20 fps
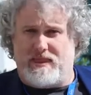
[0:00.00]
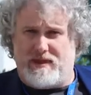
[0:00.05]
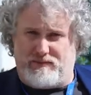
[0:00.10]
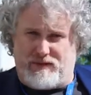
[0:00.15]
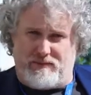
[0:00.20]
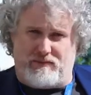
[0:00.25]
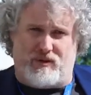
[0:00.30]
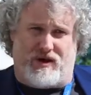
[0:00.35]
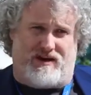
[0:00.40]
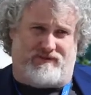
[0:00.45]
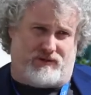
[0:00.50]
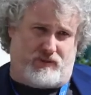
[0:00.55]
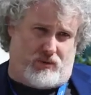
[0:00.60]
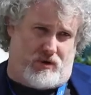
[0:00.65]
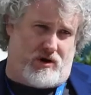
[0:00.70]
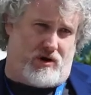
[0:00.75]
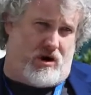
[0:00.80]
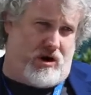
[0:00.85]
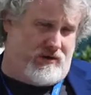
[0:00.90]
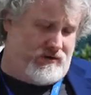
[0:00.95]
people have to
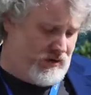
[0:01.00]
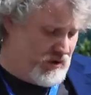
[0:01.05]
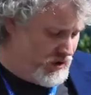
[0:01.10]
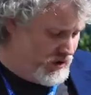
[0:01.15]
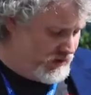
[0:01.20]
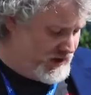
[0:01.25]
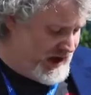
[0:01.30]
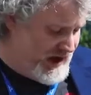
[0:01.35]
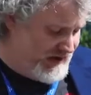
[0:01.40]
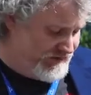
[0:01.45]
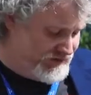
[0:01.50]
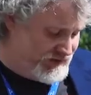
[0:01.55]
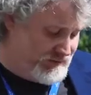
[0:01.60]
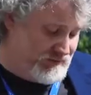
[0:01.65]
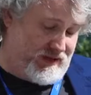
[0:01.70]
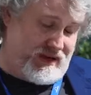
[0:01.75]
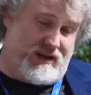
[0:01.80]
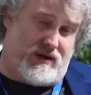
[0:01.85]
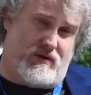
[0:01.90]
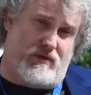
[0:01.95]
work hard their whole lives and
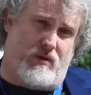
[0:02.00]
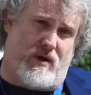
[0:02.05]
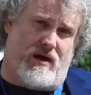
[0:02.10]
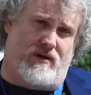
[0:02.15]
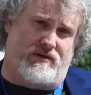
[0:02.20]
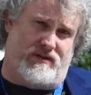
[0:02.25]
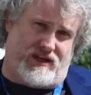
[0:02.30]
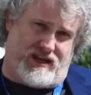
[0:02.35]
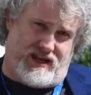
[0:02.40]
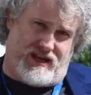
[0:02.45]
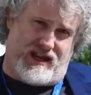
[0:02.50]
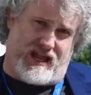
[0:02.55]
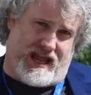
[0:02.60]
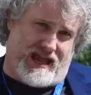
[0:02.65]
be wealthy,